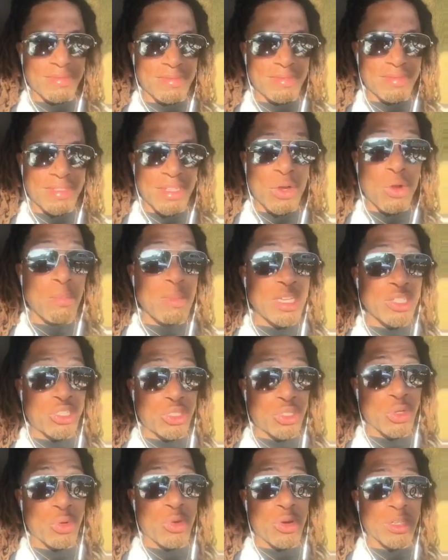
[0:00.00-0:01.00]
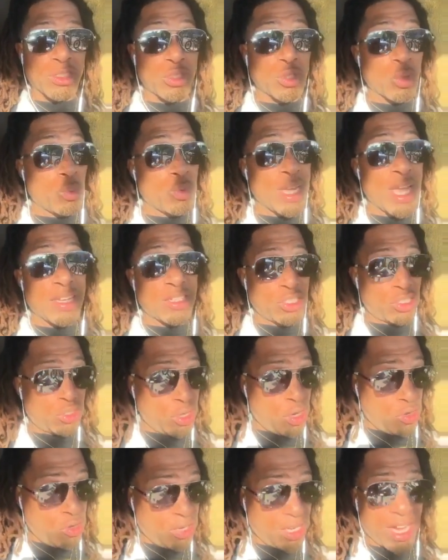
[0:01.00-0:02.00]
They're gonna make sure. So we got to
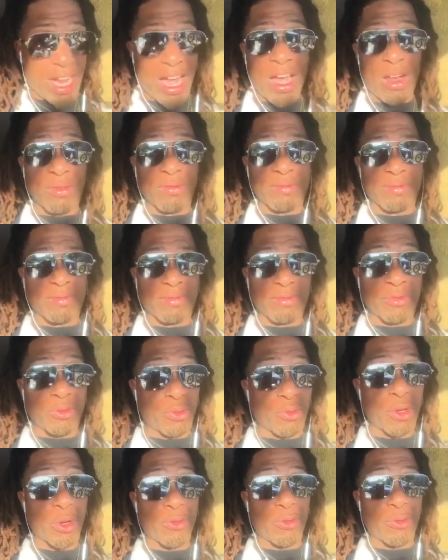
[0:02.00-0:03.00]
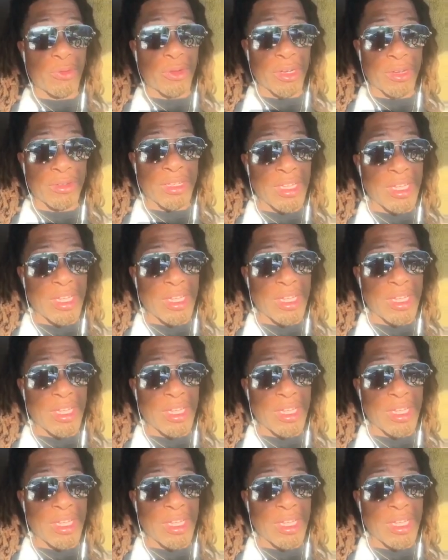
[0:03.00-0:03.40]
start looking out. For real, for real.